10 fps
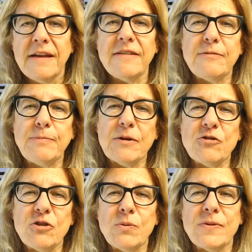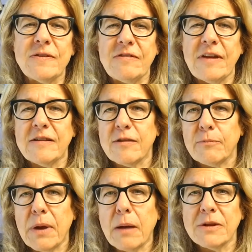especially with the state of the
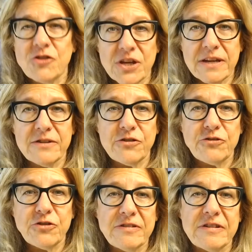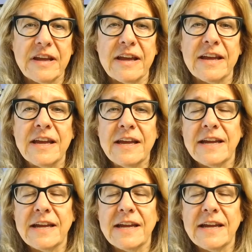publishing industry today